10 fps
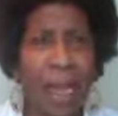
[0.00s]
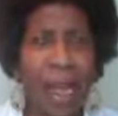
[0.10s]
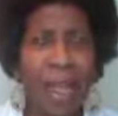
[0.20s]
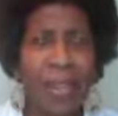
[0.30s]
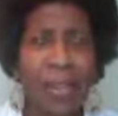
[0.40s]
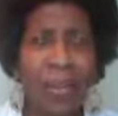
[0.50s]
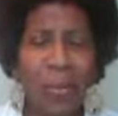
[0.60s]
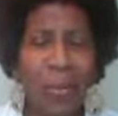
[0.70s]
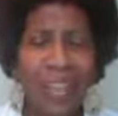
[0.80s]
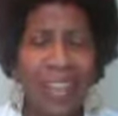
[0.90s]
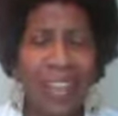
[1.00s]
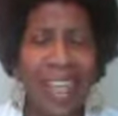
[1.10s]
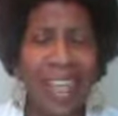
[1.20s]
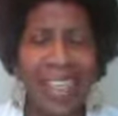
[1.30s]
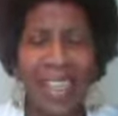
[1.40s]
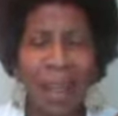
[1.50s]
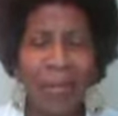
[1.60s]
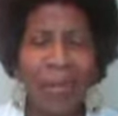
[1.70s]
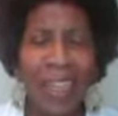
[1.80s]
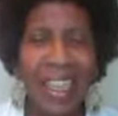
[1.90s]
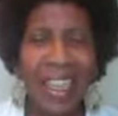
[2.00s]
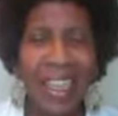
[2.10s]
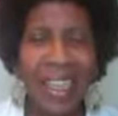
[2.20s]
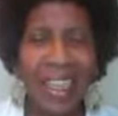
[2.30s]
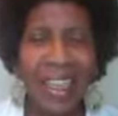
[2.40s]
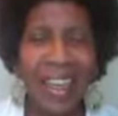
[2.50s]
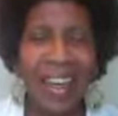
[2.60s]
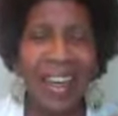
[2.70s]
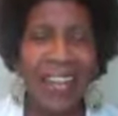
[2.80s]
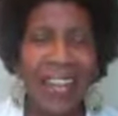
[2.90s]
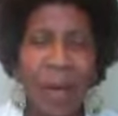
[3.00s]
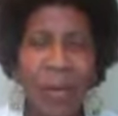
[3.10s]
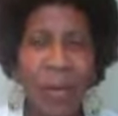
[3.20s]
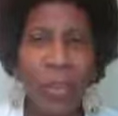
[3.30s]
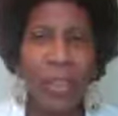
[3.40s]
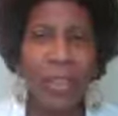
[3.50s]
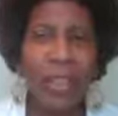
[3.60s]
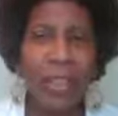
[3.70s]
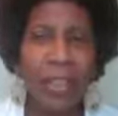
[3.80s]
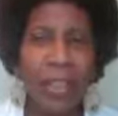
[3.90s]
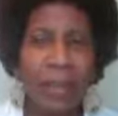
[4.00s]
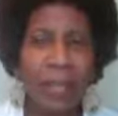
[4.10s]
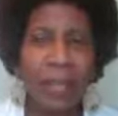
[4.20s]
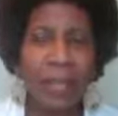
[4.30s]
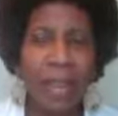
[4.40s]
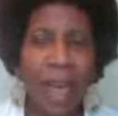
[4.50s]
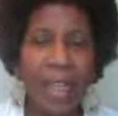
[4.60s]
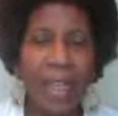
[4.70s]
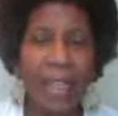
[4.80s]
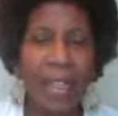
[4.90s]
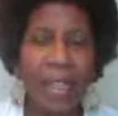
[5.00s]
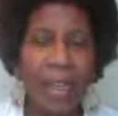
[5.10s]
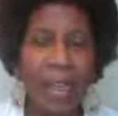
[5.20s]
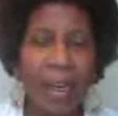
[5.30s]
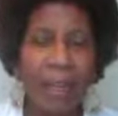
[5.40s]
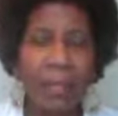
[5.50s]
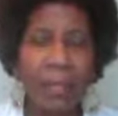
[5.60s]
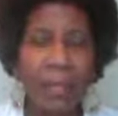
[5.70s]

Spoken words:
And so one of the things that I never forget is that we went to I guess the